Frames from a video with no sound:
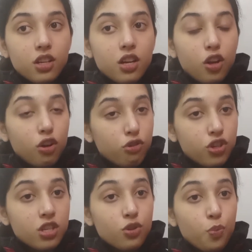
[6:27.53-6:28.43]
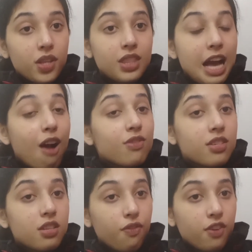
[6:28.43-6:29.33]
coaches with 1,000
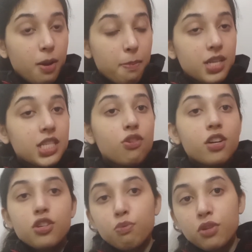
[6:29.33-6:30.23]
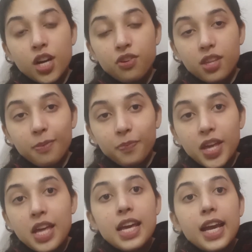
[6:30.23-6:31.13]
different numbers, and you can just reach out to them.
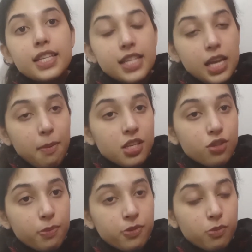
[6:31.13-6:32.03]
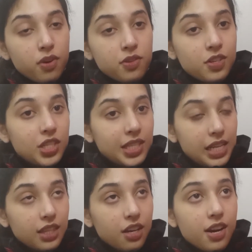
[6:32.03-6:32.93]
It's in my description box. You can just
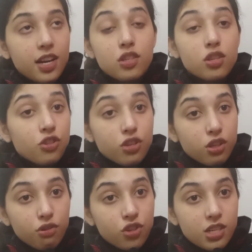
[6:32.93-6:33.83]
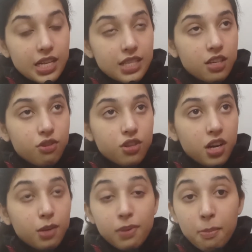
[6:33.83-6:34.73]
click there, and it's not just coaches. Let's say you
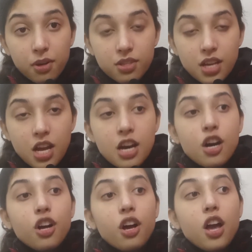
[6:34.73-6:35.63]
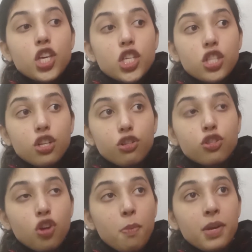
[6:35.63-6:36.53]
target plumbers. There's
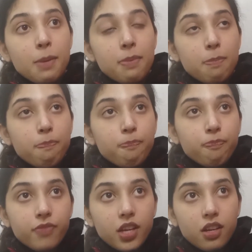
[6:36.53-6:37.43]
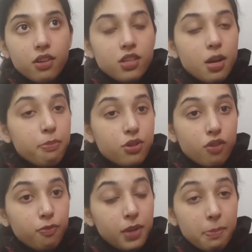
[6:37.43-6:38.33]
so many the numbers
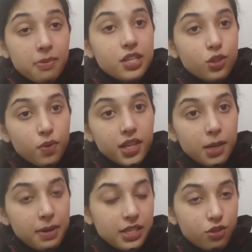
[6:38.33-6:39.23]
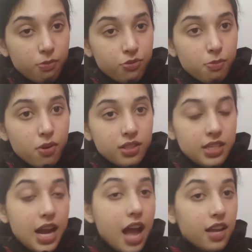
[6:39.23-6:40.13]
of plumbers as well in my description box
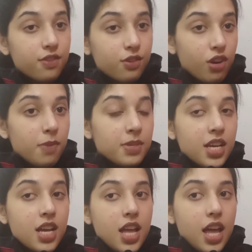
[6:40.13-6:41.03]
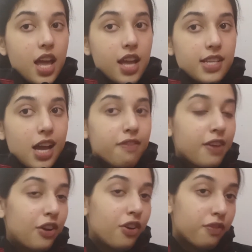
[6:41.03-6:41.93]
that I have scraped, and I have
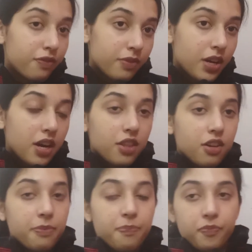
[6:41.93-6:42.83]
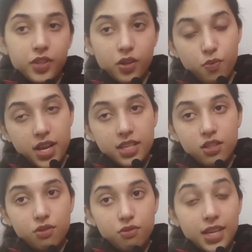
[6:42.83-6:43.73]
found of other ways
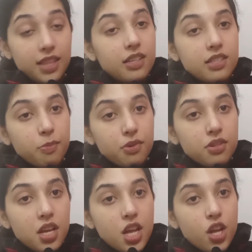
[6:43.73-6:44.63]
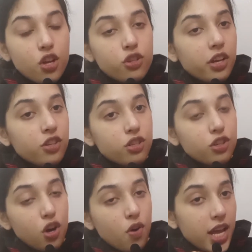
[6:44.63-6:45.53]
to get these numbers. So you can just
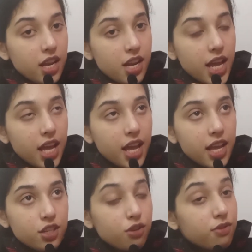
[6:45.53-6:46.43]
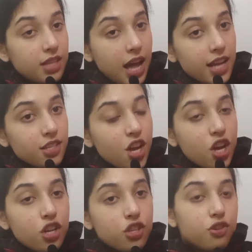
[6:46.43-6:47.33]
go ahead and use that
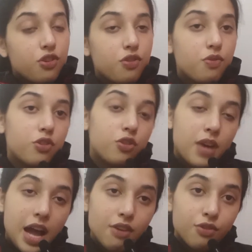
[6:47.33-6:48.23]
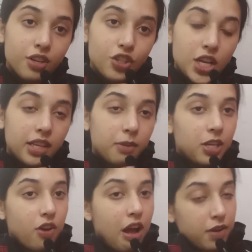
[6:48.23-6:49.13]
to do outreach and let me
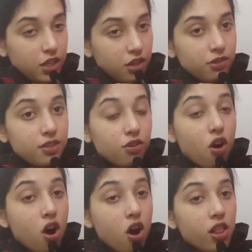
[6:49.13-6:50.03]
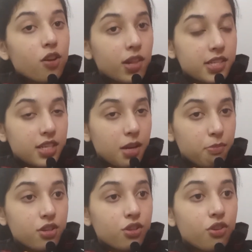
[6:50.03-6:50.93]
know how it goes. These are all high quality
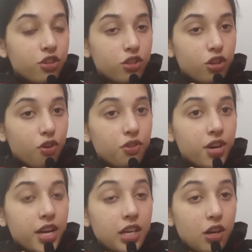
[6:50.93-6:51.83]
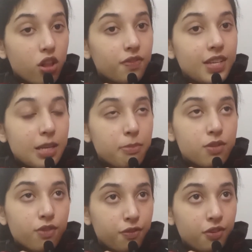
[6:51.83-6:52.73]
numbers, so you can just go there and get all of these numbers
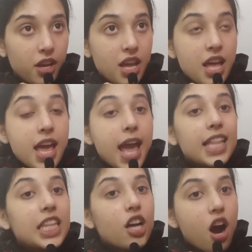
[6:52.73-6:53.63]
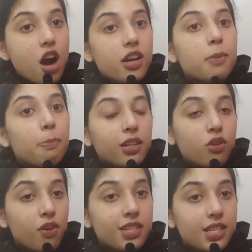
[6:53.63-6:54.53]
for free. And they are in bulk
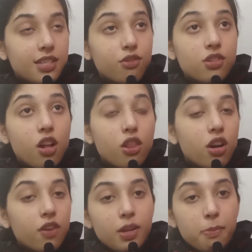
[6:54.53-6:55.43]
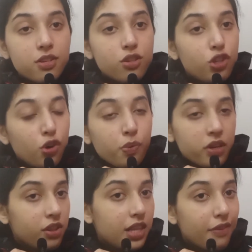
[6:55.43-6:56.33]
quantities. There's a lot of numbers, so don't worry,
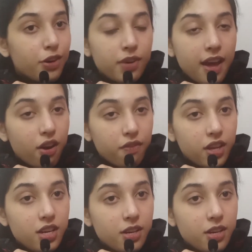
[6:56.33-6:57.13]
you'll never run out of it.